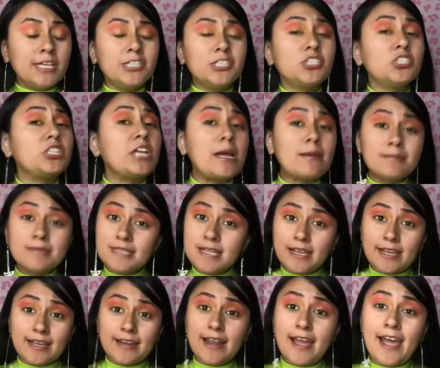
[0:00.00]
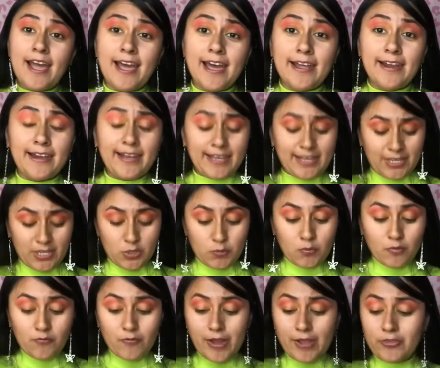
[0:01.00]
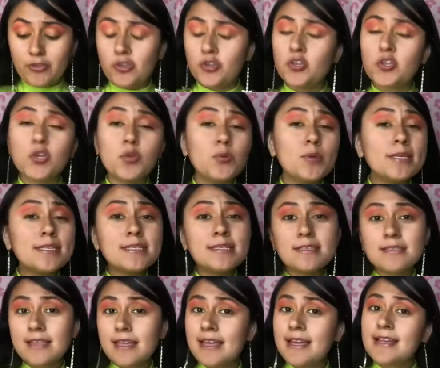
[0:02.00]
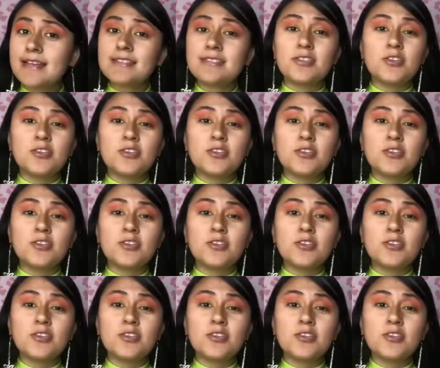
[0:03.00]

Shop secondhand, like you will find the cutest things,